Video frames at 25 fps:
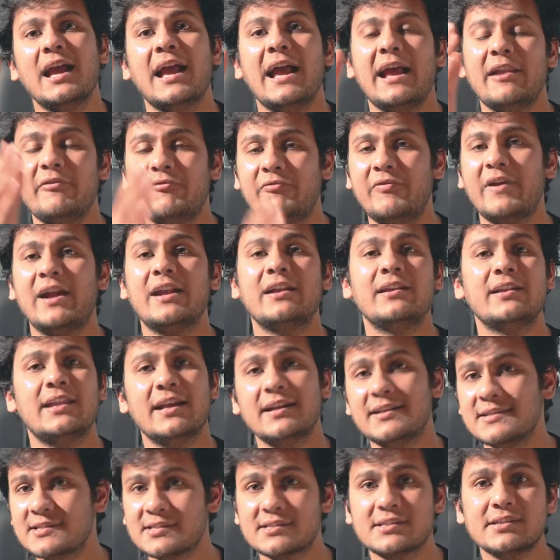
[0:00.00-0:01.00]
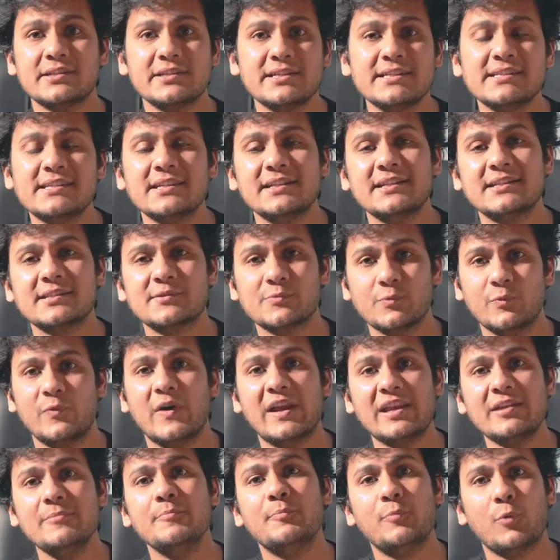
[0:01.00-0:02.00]
and that is the reason it's
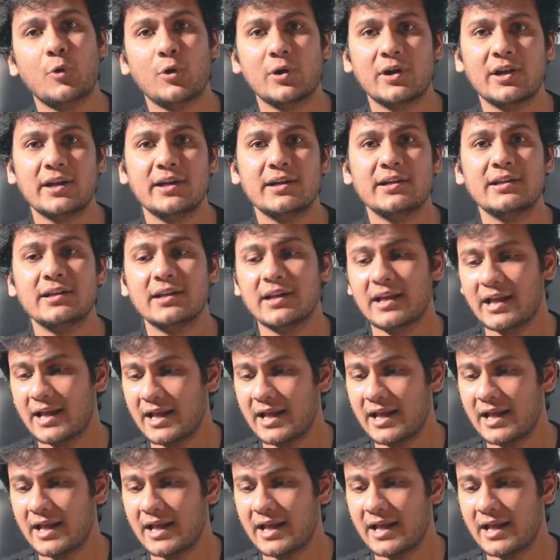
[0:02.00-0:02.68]
very important,